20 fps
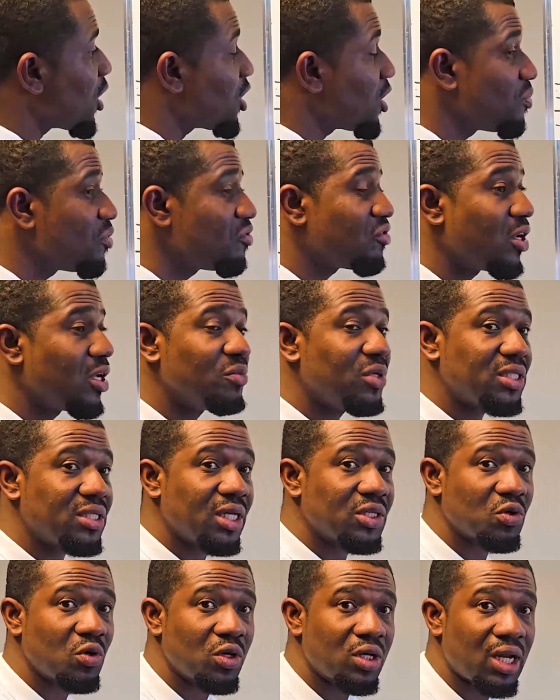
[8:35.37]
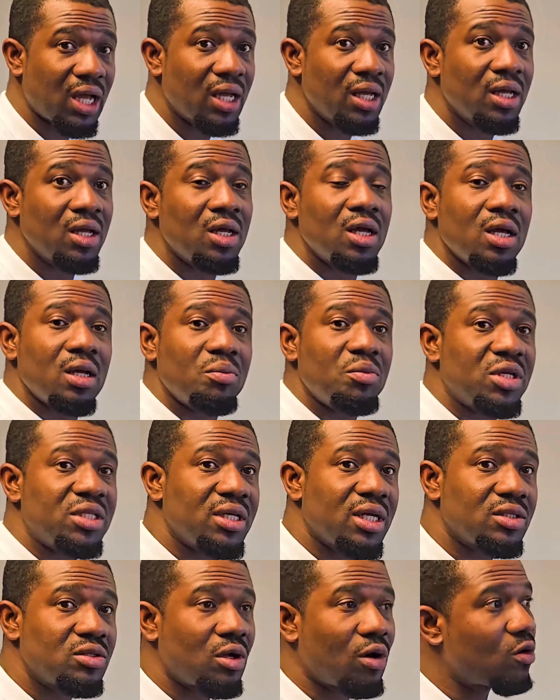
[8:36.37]
If you're a business owner,
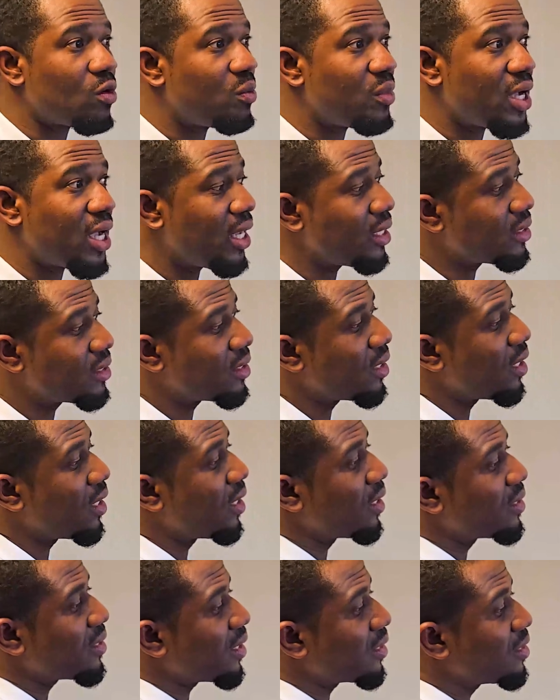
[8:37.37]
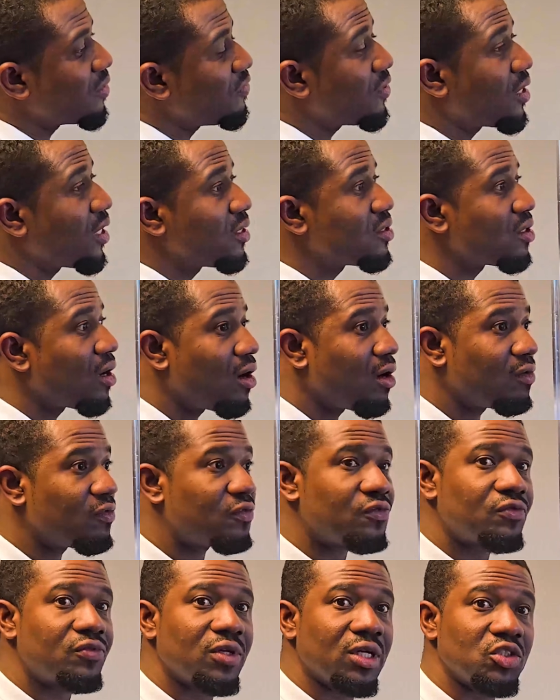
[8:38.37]
business documents, certificates of
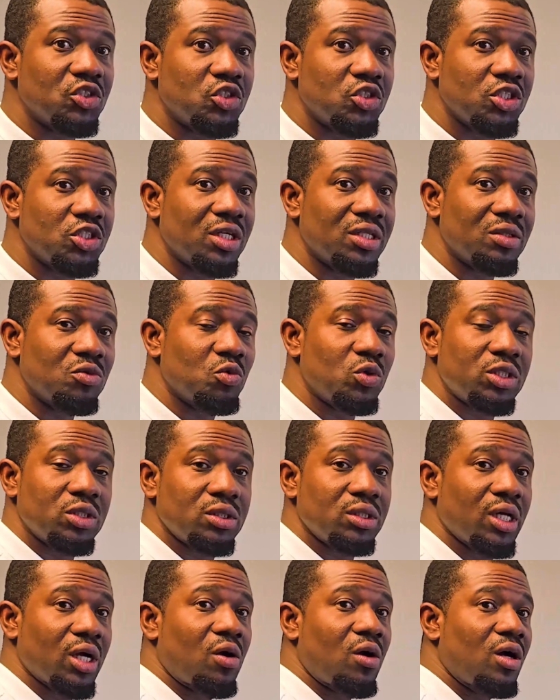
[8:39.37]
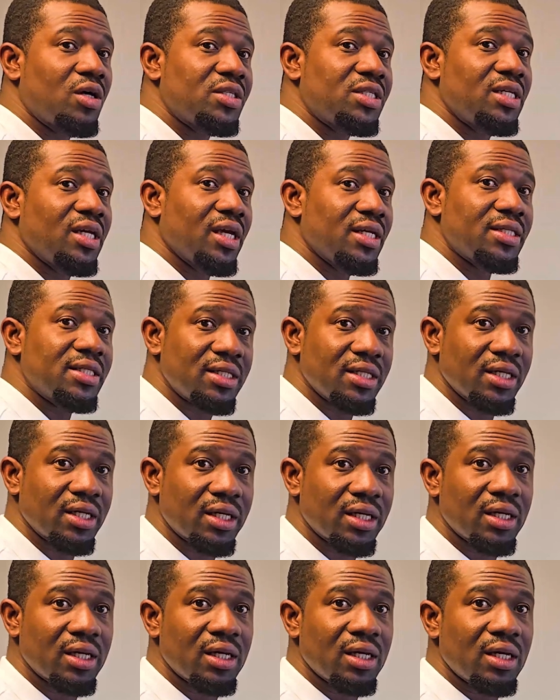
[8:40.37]
registration, which they call CAC,
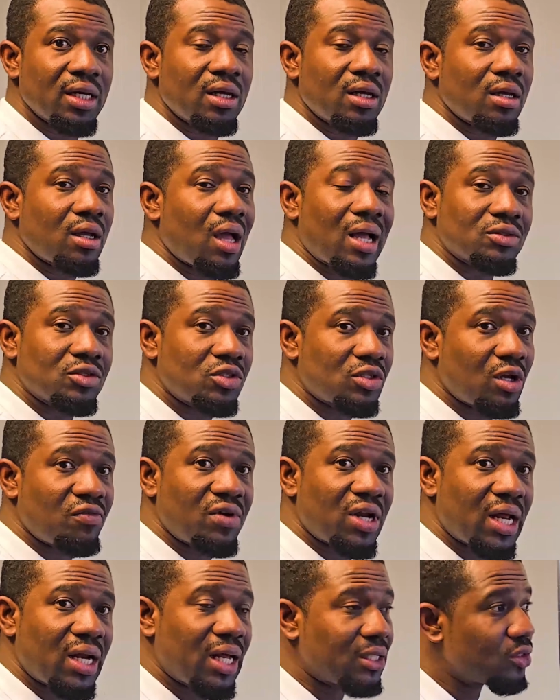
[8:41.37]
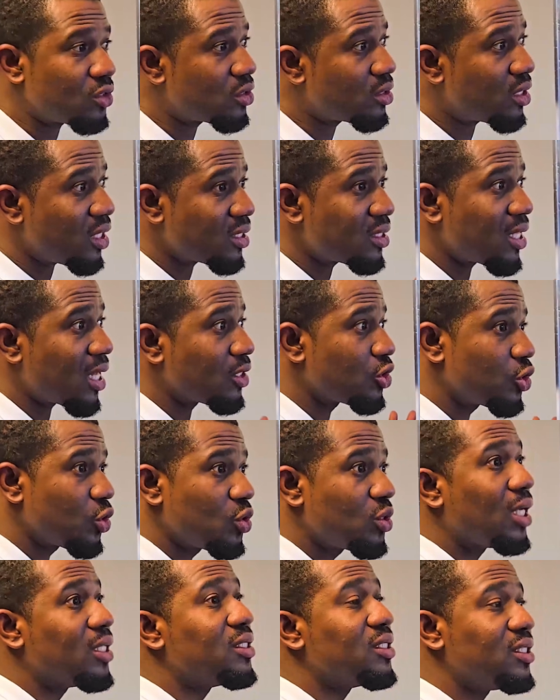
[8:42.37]
and stuff like that. Things that show
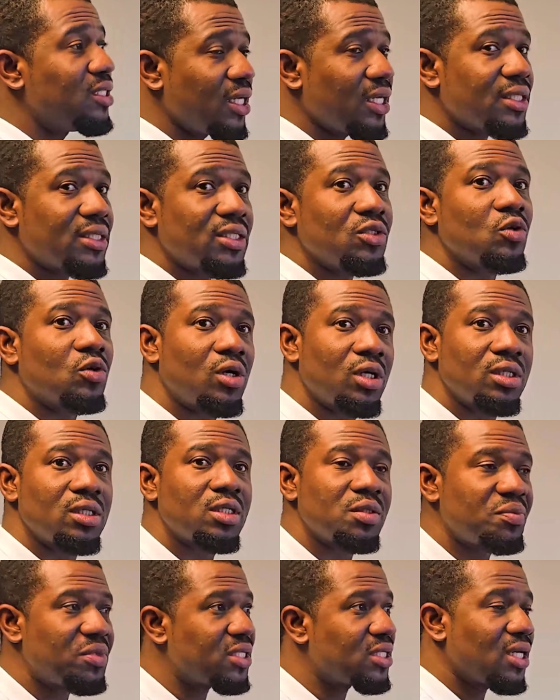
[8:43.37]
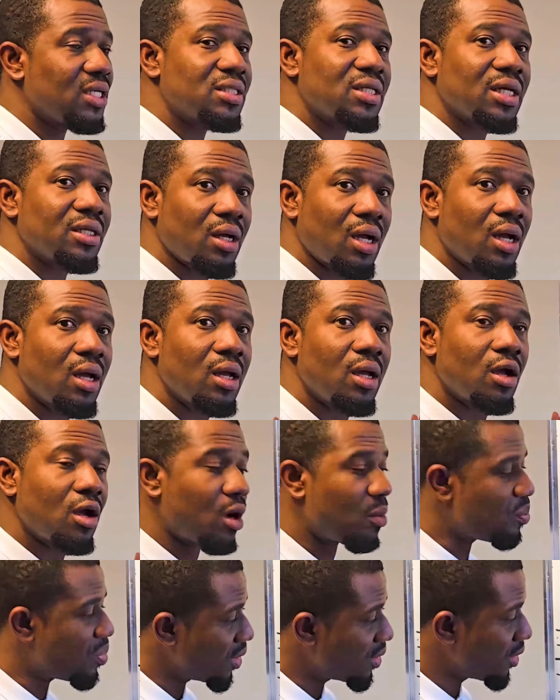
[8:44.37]
that yes, you run this business and you're
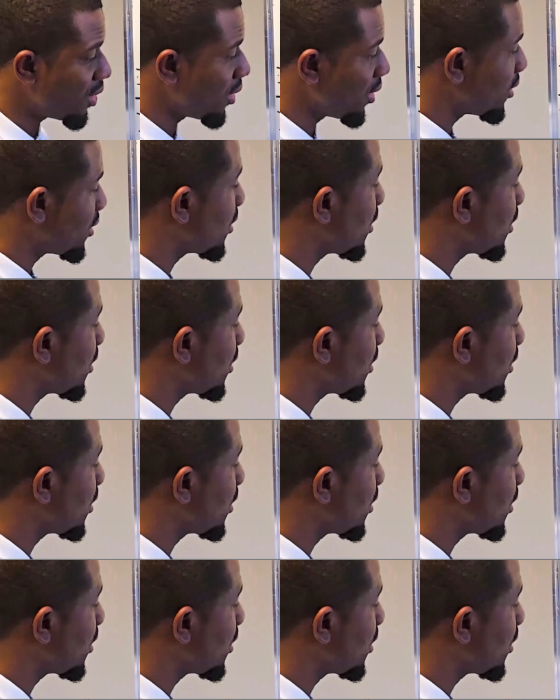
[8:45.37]
operating it.